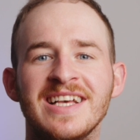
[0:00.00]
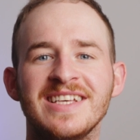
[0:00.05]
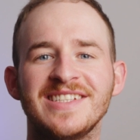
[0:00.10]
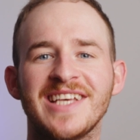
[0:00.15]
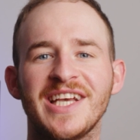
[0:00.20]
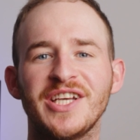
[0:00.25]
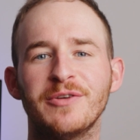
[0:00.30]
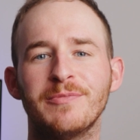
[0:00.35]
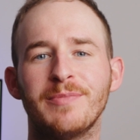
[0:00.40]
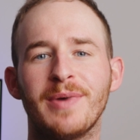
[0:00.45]

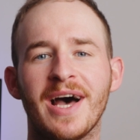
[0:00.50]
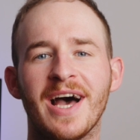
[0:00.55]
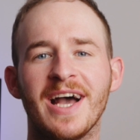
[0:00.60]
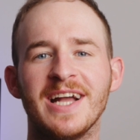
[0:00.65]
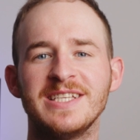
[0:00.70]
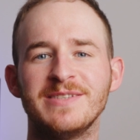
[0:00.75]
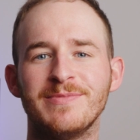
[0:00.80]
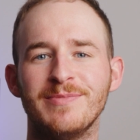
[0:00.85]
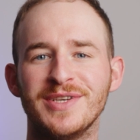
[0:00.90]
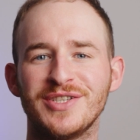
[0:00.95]
say
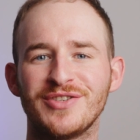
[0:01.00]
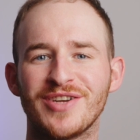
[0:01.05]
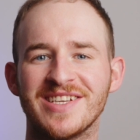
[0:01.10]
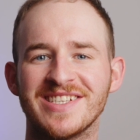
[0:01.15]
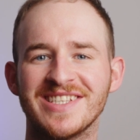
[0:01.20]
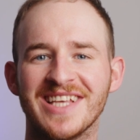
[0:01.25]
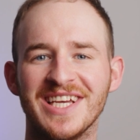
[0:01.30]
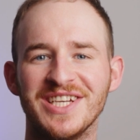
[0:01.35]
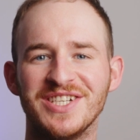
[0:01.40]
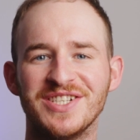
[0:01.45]
goodbye to
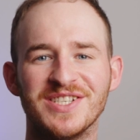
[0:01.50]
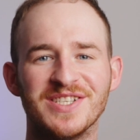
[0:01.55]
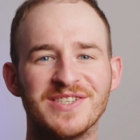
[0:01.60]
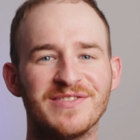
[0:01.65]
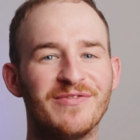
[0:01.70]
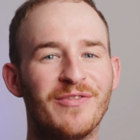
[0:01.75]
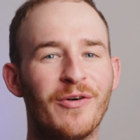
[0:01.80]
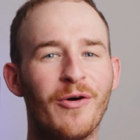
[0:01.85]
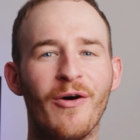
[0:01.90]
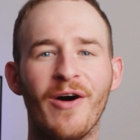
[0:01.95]
mistranslations
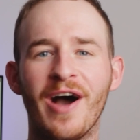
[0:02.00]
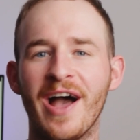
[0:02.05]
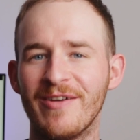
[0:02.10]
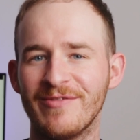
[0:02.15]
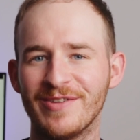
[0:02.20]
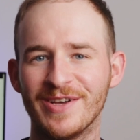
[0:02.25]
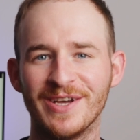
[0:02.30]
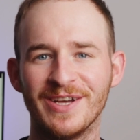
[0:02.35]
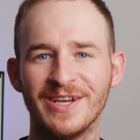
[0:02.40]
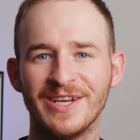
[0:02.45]

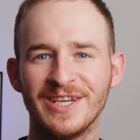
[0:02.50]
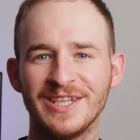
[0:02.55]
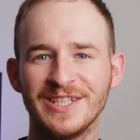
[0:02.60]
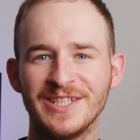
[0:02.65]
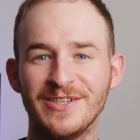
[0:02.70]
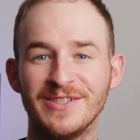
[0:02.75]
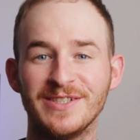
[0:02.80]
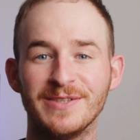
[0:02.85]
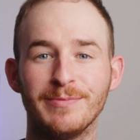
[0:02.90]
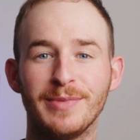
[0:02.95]
forever.
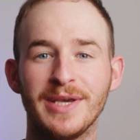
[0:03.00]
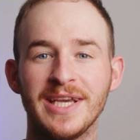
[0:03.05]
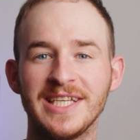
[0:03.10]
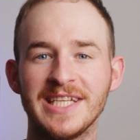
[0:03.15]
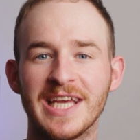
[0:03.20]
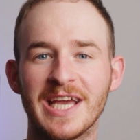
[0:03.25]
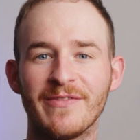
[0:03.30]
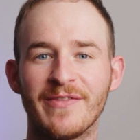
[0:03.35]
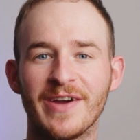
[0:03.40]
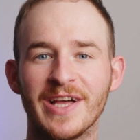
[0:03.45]
Using
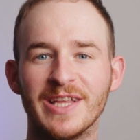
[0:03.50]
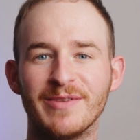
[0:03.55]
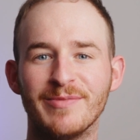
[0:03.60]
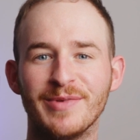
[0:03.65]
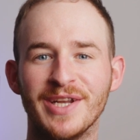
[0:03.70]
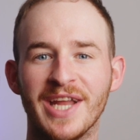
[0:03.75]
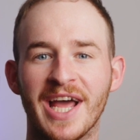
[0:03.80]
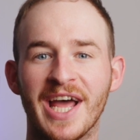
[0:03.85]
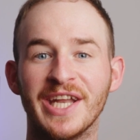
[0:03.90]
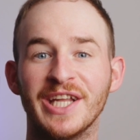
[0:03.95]

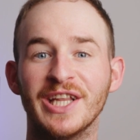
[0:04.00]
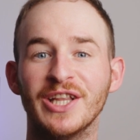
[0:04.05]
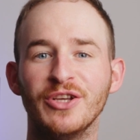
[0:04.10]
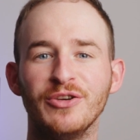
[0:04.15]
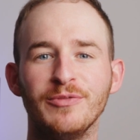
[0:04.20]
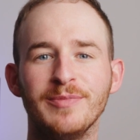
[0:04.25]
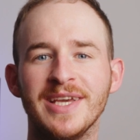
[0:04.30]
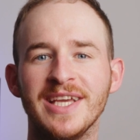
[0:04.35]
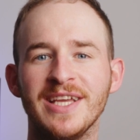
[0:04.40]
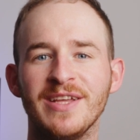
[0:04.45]
PDFelement and
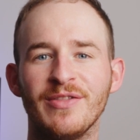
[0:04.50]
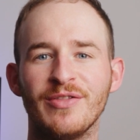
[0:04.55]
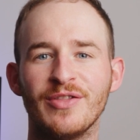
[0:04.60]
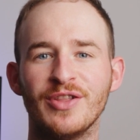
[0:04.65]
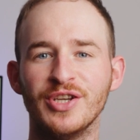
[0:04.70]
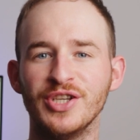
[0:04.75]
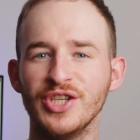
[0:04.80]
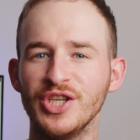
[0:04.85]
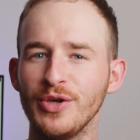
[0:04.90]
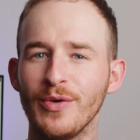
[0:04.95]
Lumi,
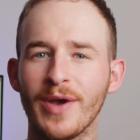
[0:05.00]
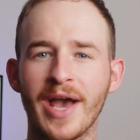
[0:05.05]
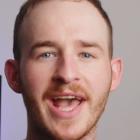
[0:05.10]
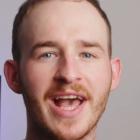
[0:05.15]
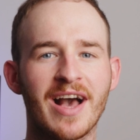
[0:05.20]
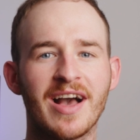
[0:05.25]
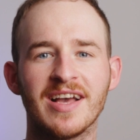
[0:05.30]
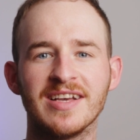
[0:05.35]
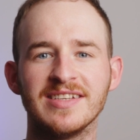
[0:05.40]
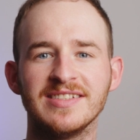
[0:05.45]
the new A
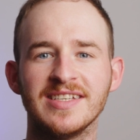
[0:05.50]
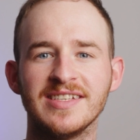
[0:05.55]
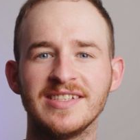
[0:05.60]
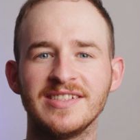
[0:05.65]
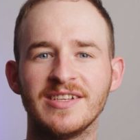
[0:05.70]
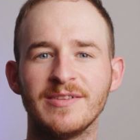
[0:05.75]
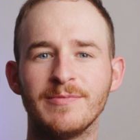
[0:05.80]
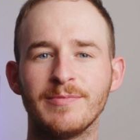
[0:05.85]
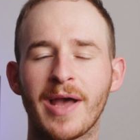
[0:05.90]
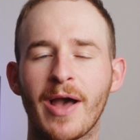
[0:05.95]
I
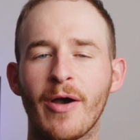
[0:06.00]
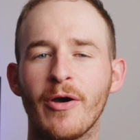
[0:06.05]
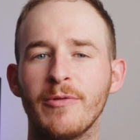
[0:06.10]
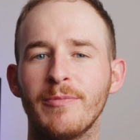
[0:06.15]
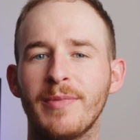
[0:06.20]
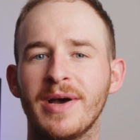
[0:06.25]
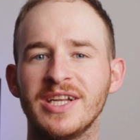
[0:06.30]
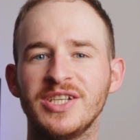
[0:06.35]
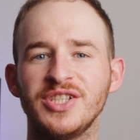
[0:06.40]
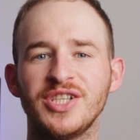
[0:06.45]
assistant
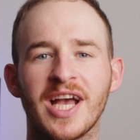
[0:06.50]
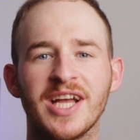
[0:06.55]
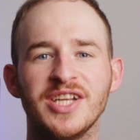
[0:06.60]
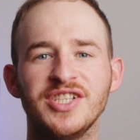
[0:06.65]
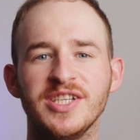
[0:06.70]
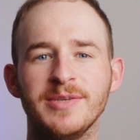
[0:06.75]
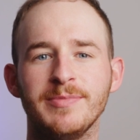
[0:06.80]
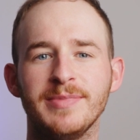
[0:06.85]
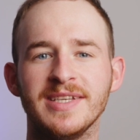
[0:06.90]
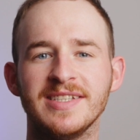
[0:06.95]
powered by
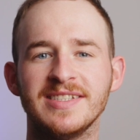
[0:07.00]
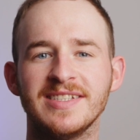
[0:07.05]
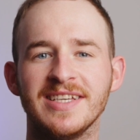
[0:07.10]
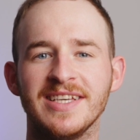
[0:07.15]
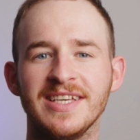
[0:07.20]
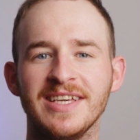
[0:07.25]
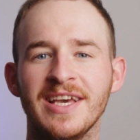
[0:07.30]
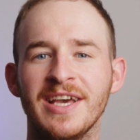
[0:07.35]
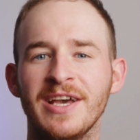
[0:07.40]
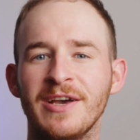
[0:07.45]

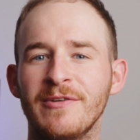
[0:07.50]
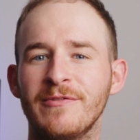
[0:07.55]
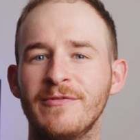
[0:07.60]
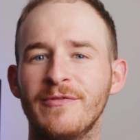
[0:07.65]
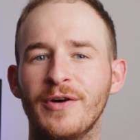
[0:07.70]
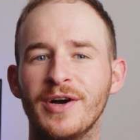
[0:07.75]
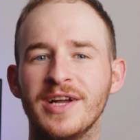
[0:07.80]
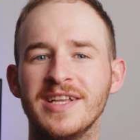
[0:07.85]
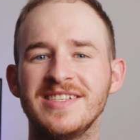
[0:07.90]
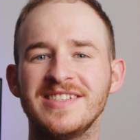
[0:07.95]
ChatGPT
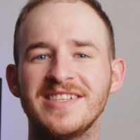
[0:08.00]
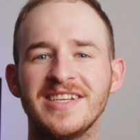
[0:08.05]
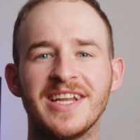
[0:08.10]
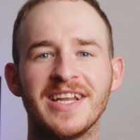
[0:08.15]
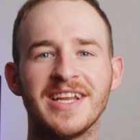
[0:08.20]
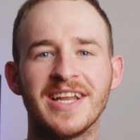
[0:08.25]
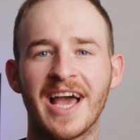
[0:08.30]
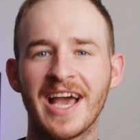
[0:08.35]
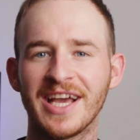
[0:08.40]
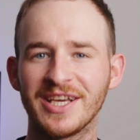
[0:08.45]
for instant
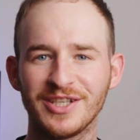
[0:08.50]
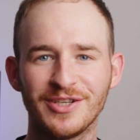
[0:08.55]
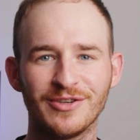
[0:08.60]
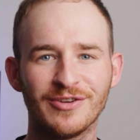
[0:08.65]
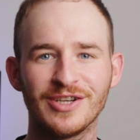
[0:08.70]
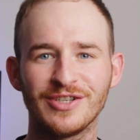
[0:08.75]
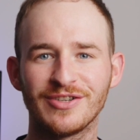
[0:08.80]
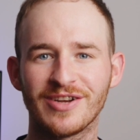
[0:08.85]
and accurate